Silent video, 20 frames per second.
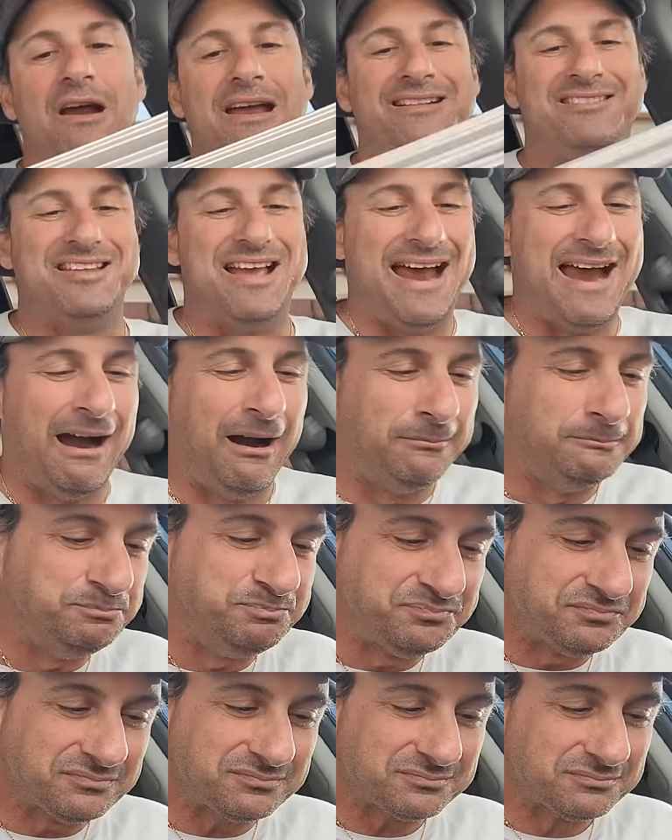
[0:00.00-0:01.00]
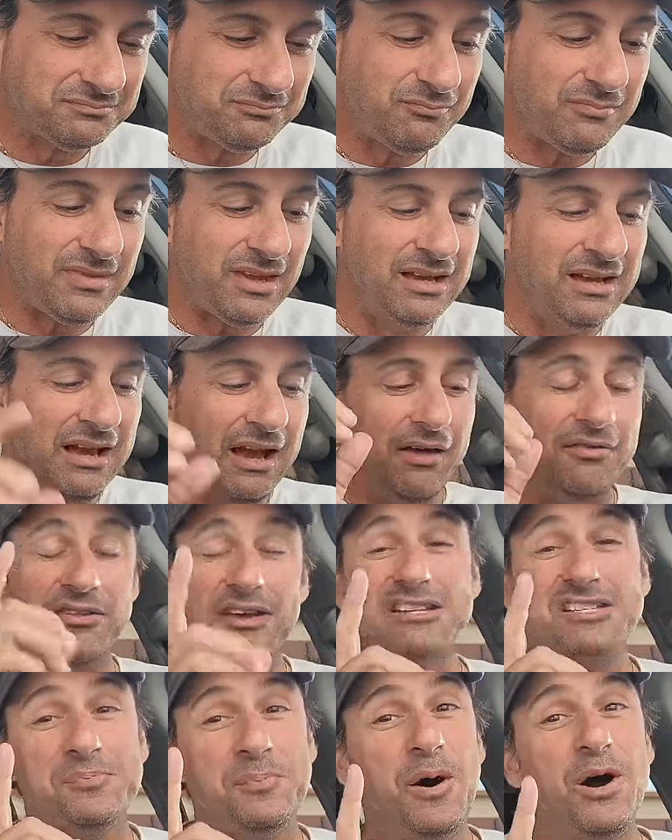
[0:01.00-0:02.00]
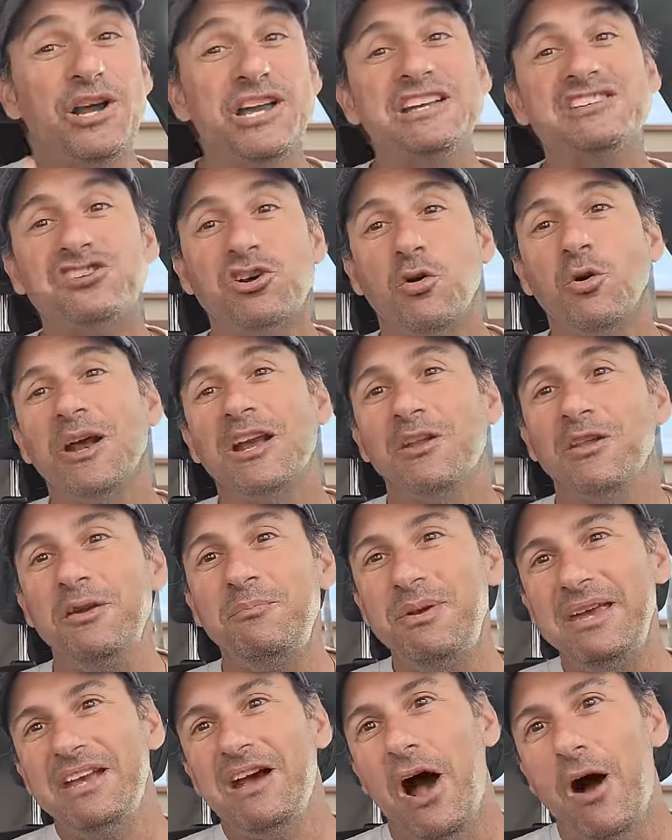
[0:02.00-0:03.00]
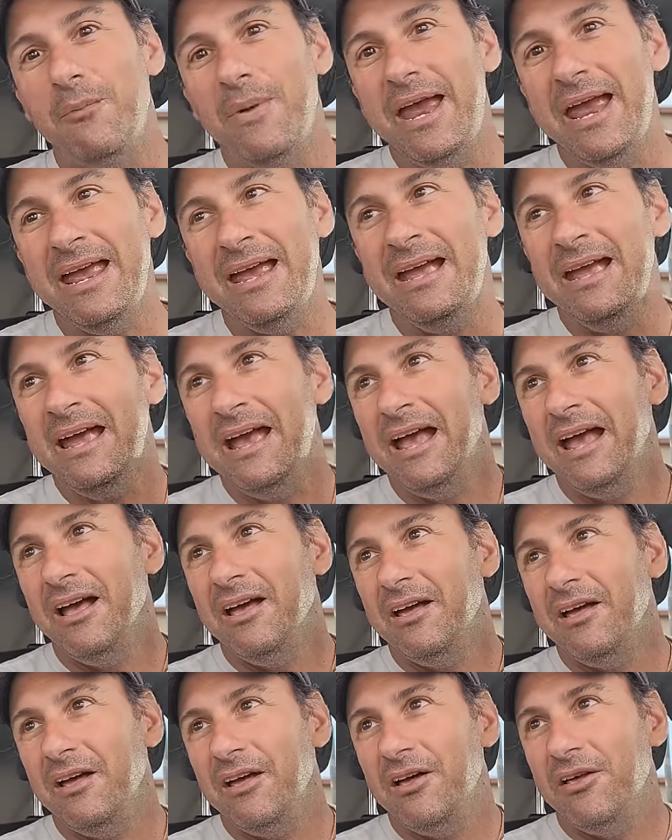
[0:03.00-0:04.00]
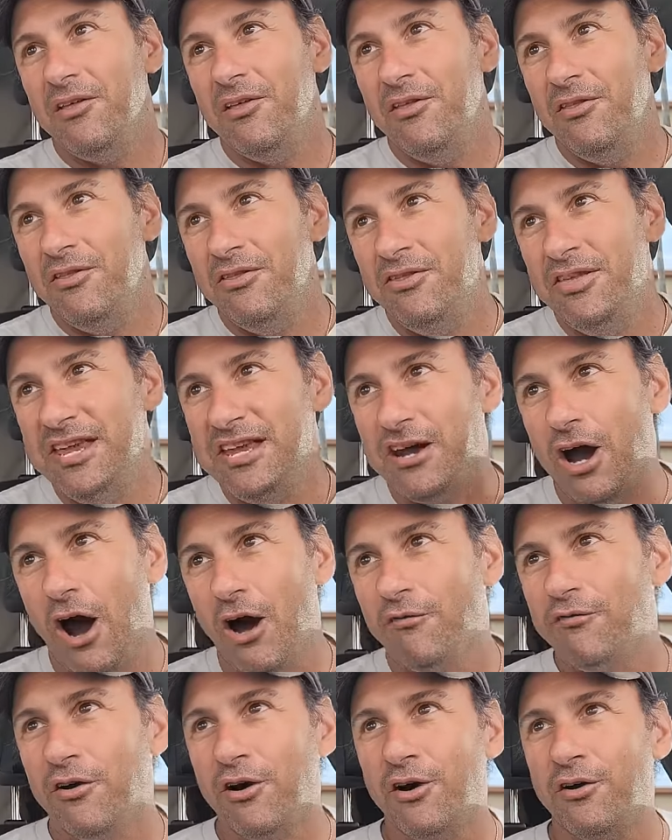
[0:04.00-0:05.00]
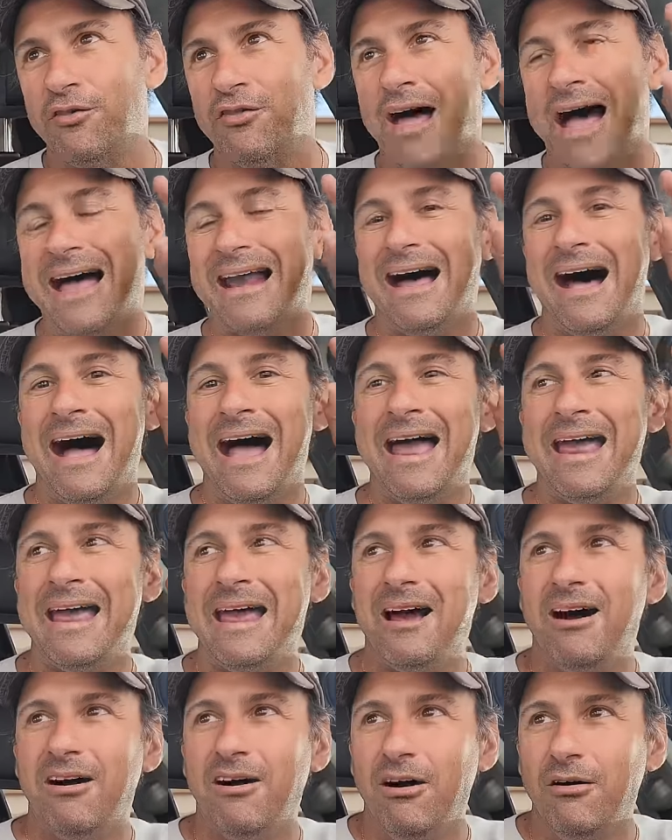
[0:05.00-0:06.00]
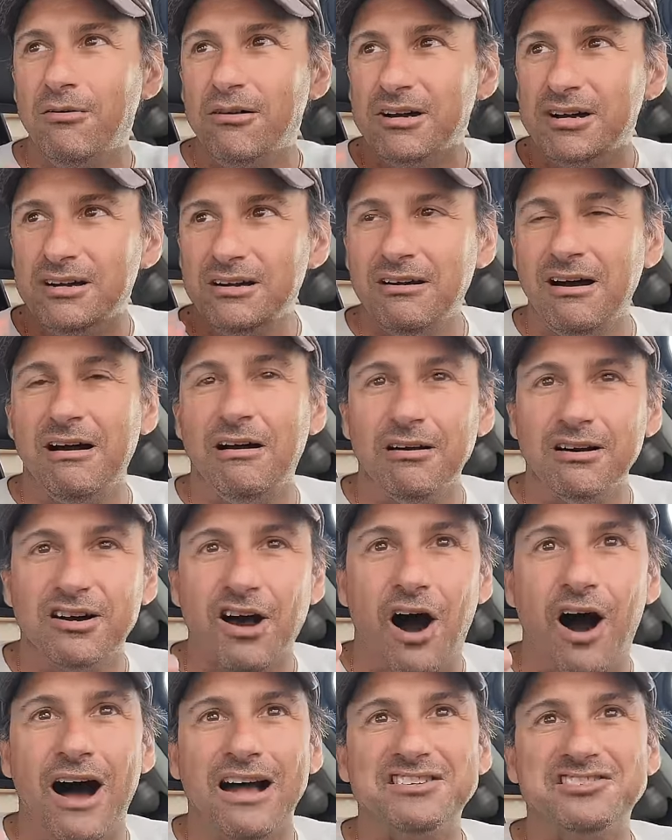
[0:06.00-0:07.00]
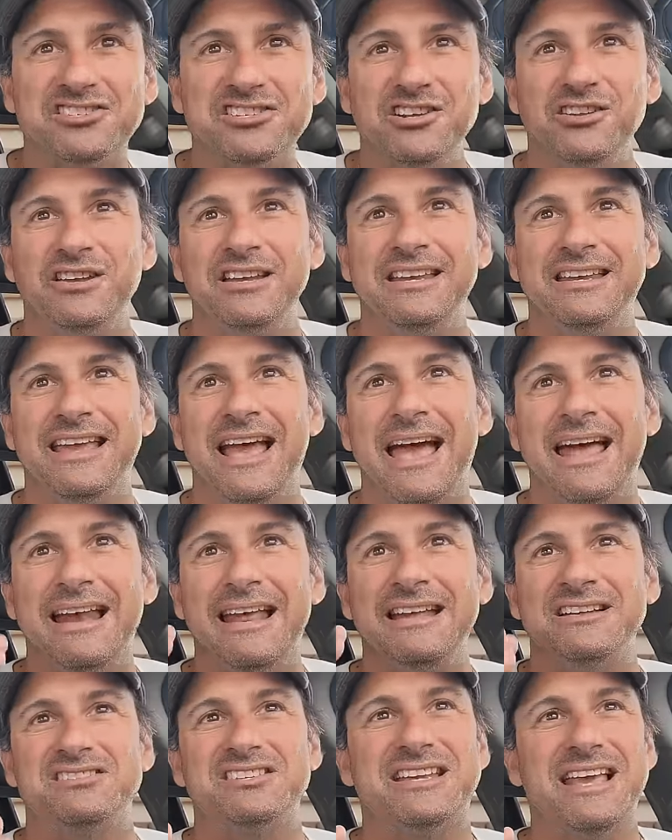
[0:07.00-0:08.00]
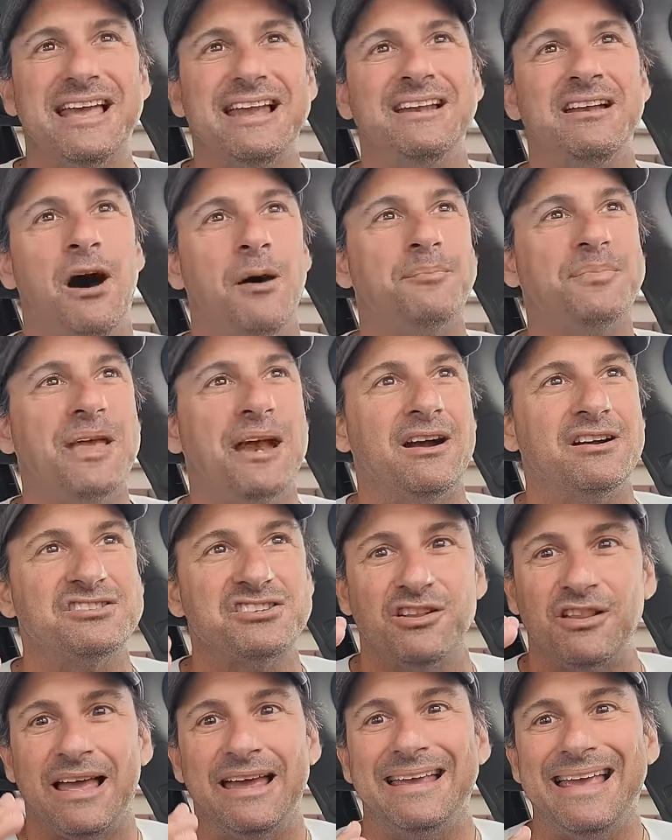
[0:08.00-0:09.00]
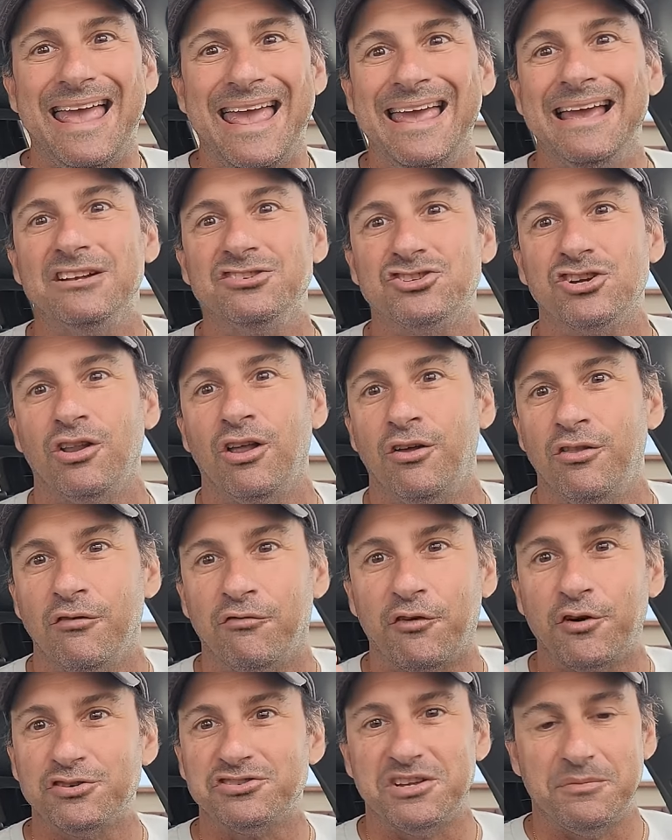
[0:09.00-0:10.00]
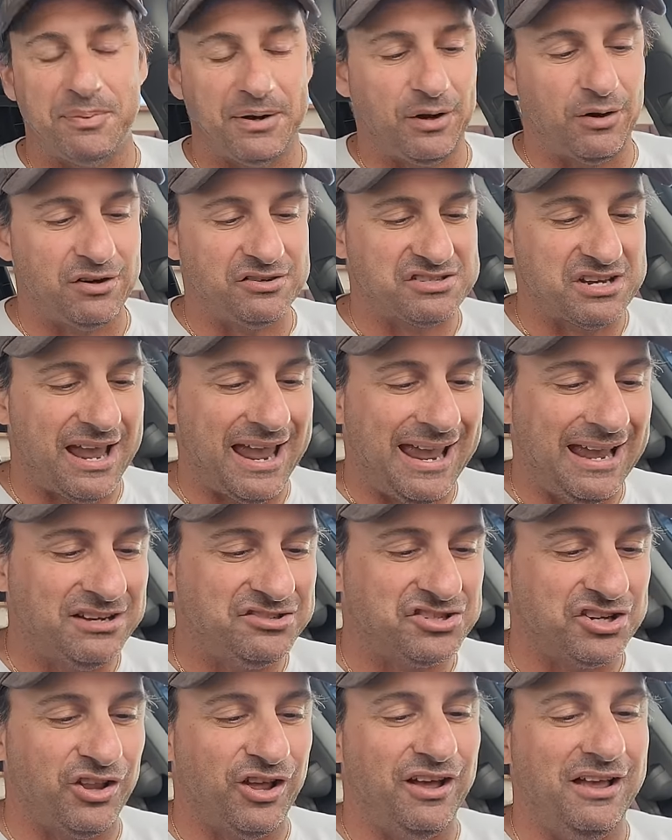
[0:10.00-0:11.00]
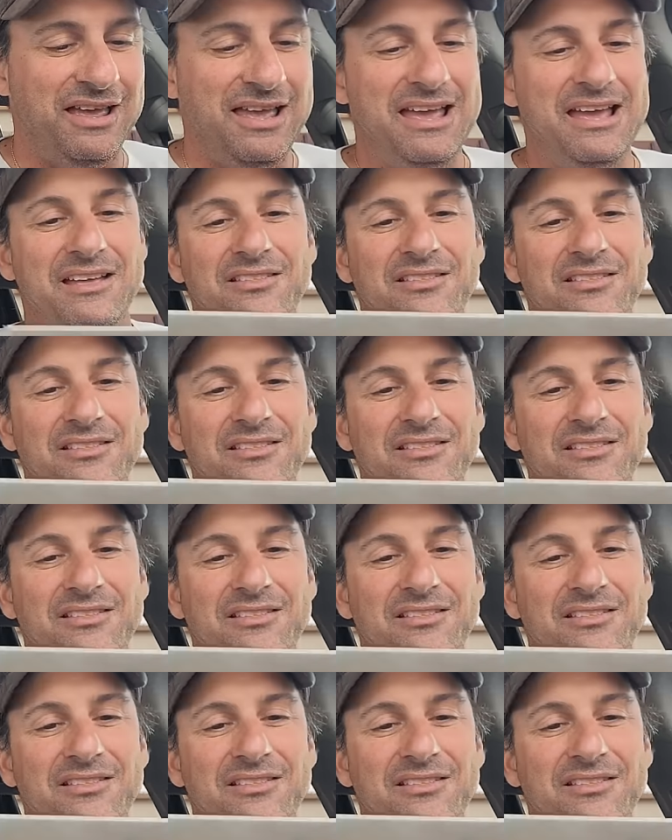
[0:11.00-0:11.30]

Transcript: right there. This book is quickly becoming the cover that I constantly get it's getting up there to like Angela, the first appearance of Angela.